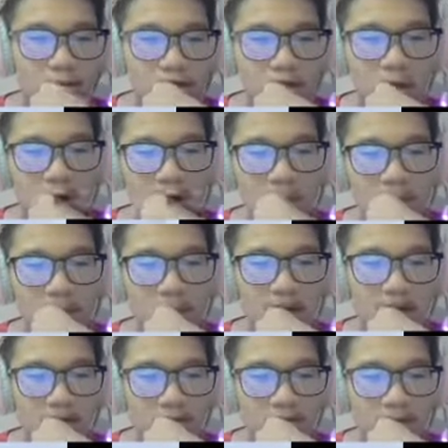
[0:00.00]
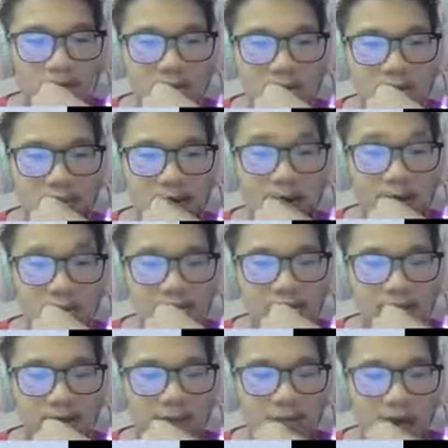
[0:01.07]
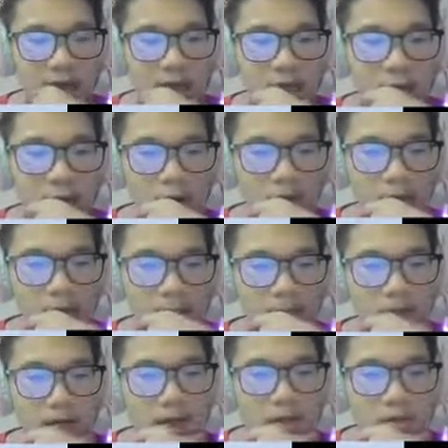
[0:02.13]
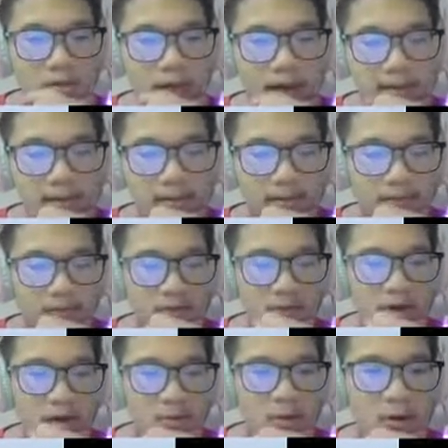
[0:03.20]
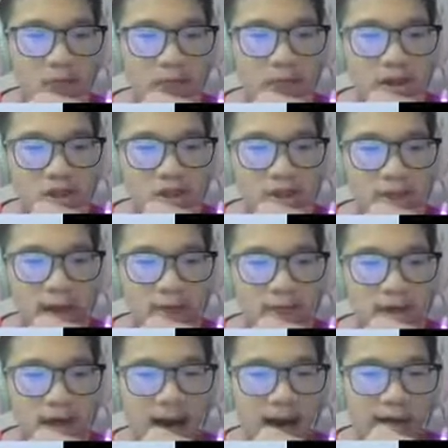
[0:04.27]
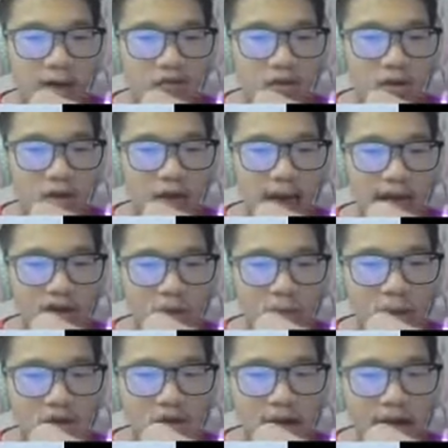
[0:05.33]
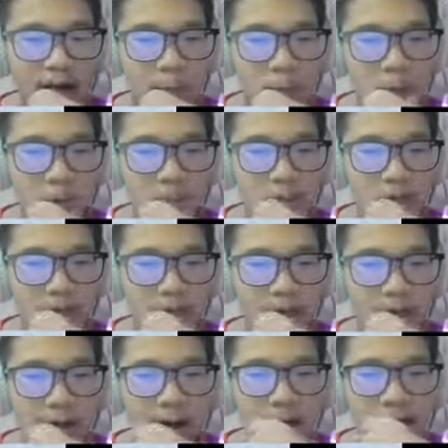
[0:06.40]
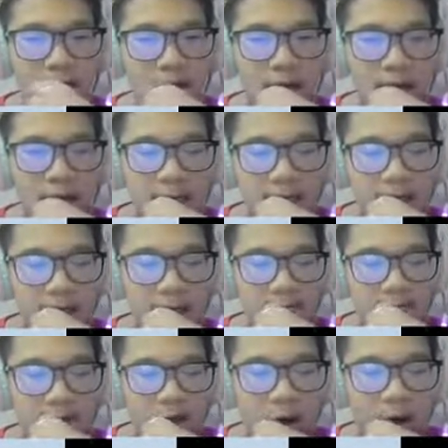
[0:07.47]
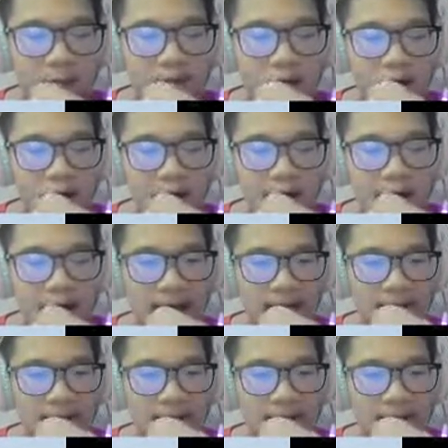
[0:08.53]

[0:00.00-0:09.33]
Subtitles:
stock will be increased price in the long term. So that furthermore, 5G and VR electronic automation car will be the hit or for the